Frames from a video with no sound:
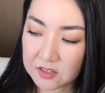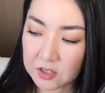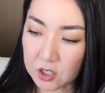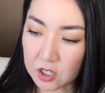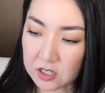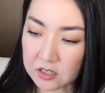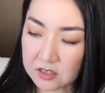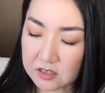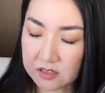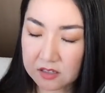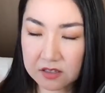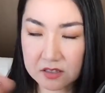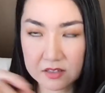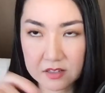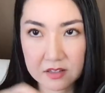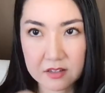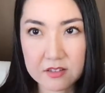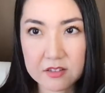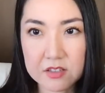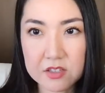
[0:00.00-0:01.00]
Yes.
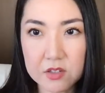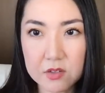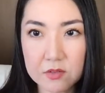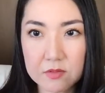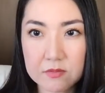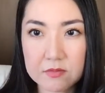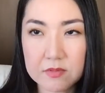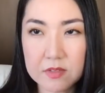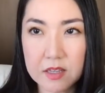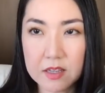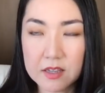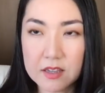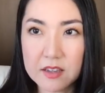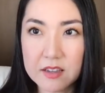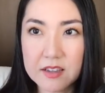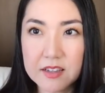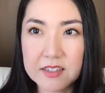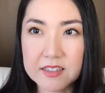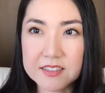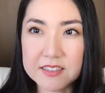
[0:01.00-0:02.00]
So
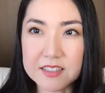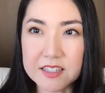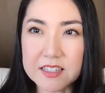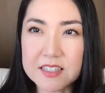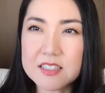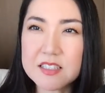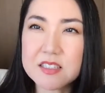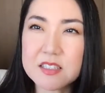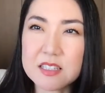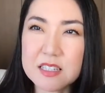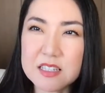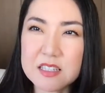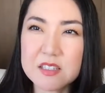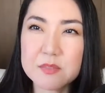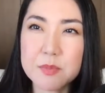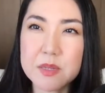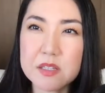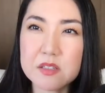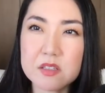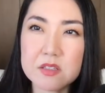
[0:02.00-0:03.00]
yeah, it's
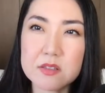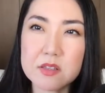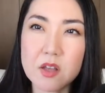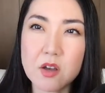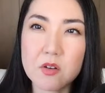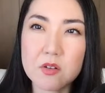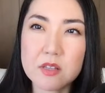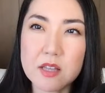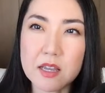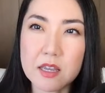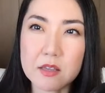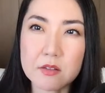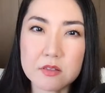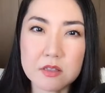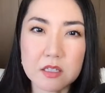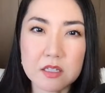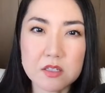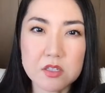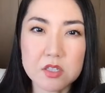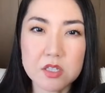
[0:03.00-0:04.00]
been slow. Like
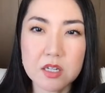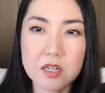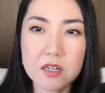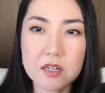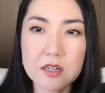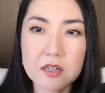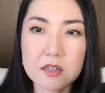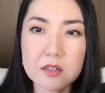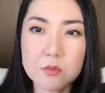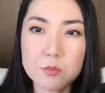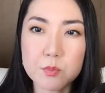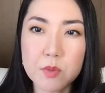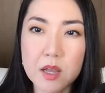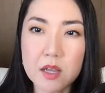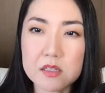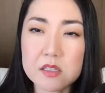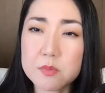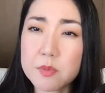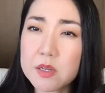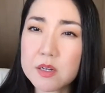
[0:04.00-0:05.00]
this year, my
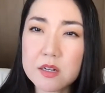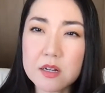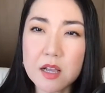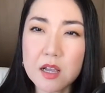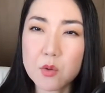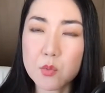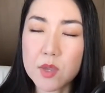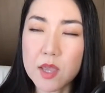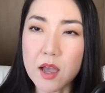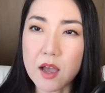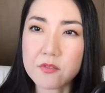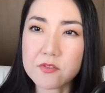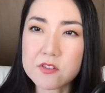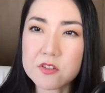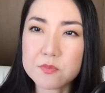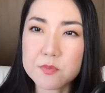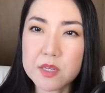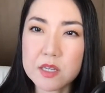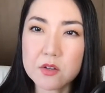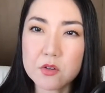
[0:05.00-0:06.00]
husband and I, we
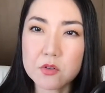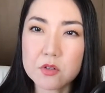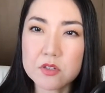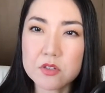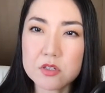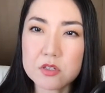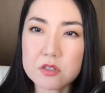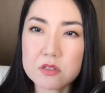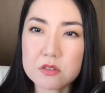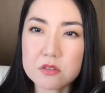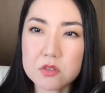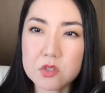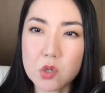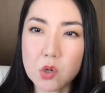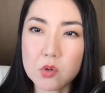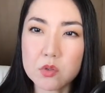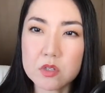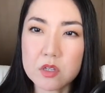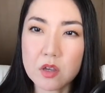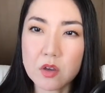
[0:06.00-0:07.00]
haven't been going to
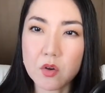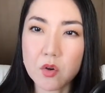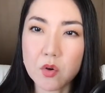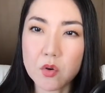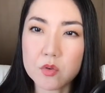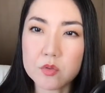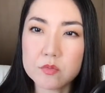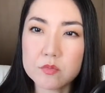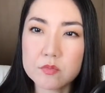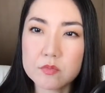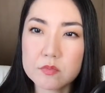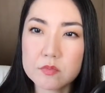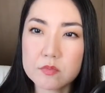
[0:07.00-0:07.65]
Tokyo.